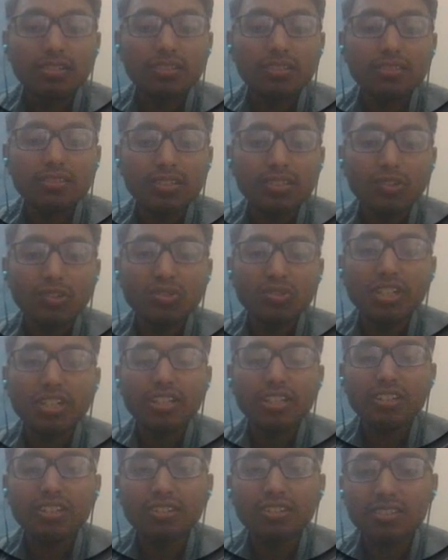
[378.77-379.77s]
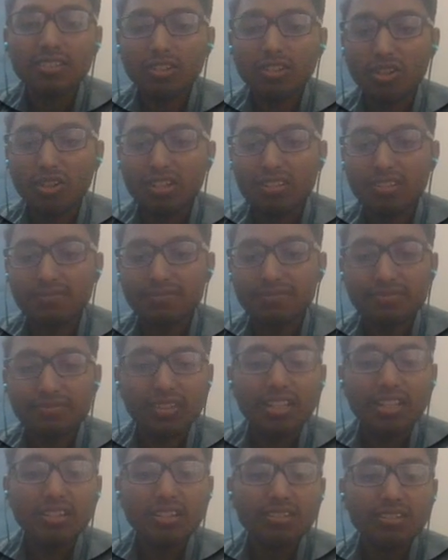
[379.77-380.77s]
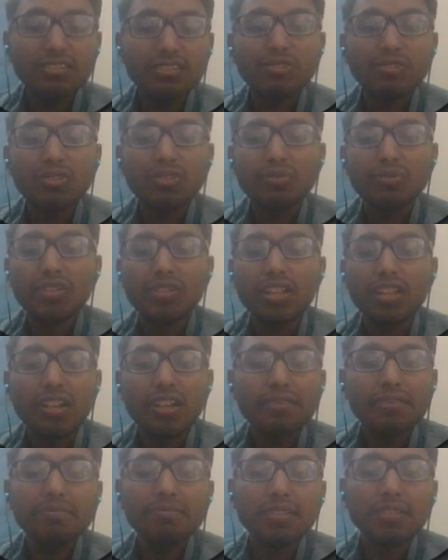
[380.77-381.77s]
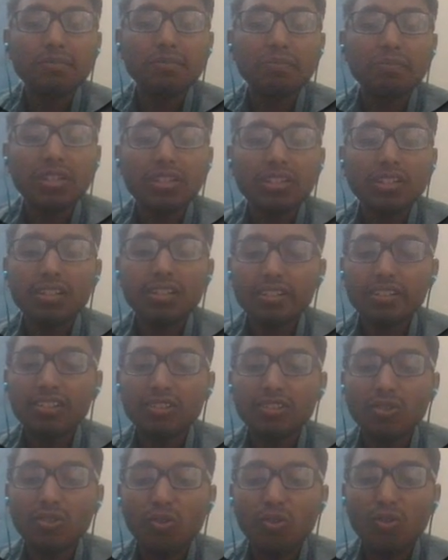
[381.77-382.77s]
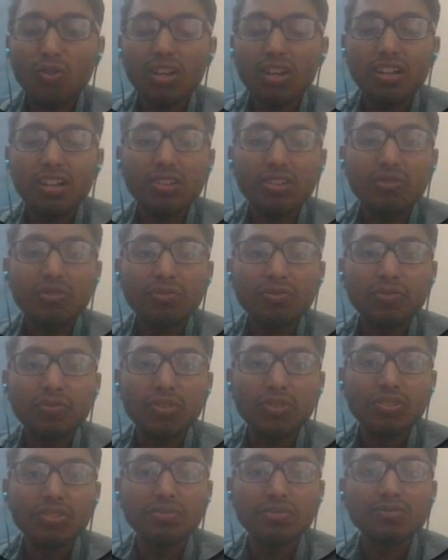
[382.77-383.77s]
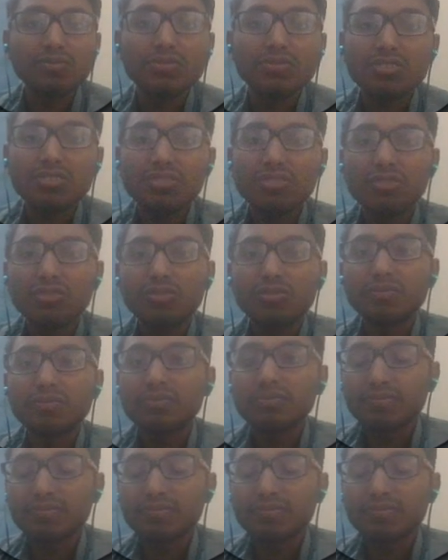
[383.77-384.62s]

Sounds like a lot, right? Don't worry, I will break it all down for you. So